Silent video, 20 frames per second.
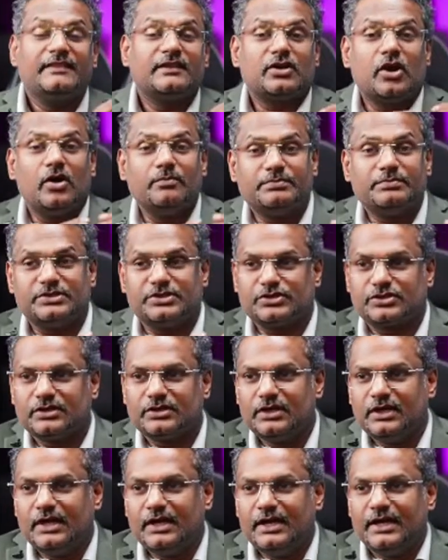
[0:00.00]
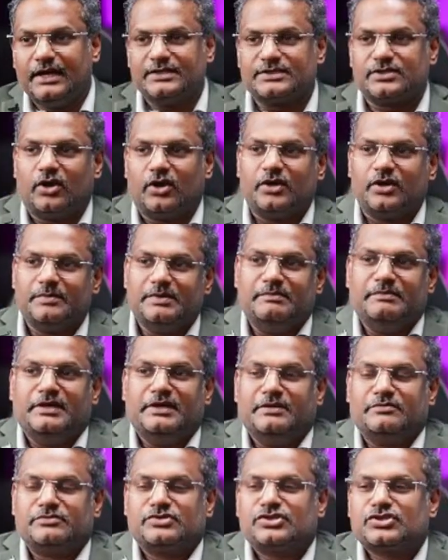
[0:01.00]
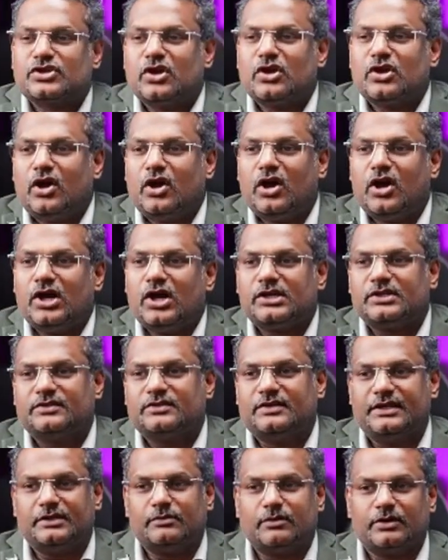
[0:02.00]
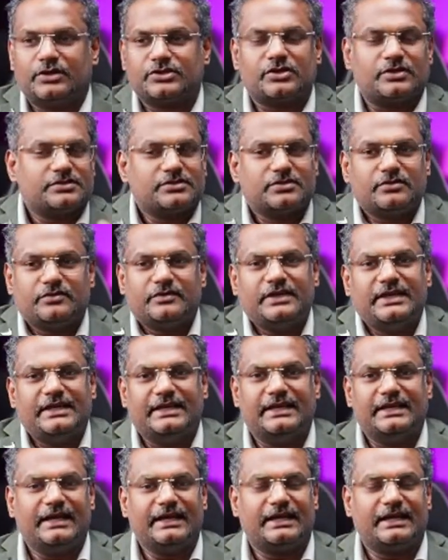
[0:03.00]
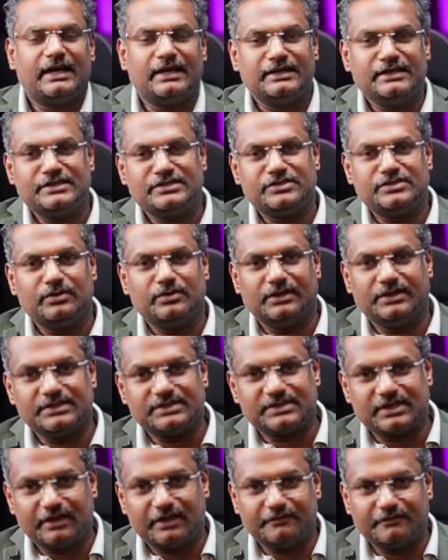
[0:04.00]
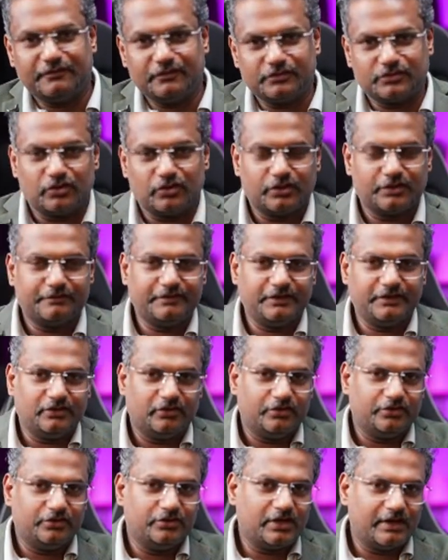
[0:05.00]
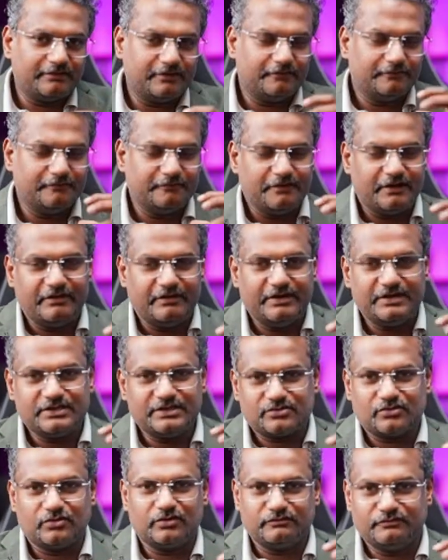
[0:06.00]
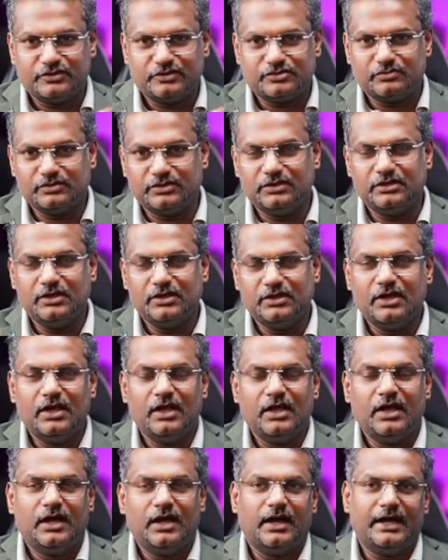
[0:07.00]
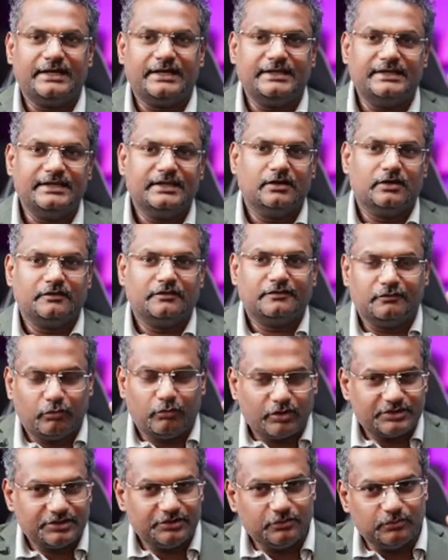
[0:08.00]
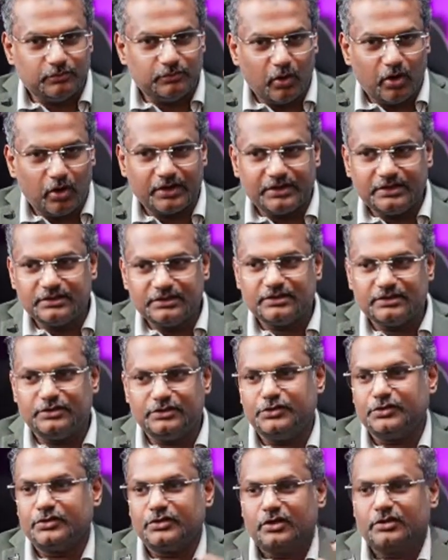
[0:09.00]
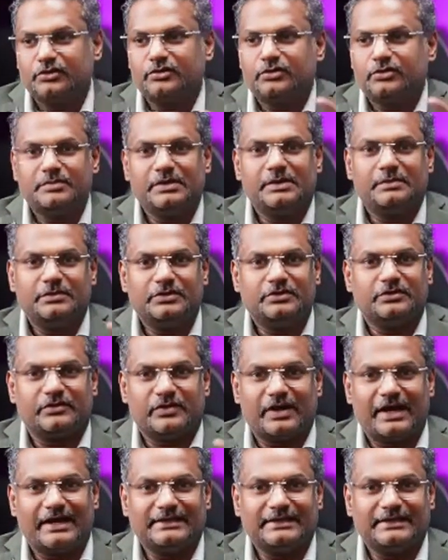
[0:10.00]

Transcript: And the composition, it's got to be medium shot, three-quarter shot. So really, like, unless you understand photography or you have a very strong visual idea of what you want, you're not going to be able to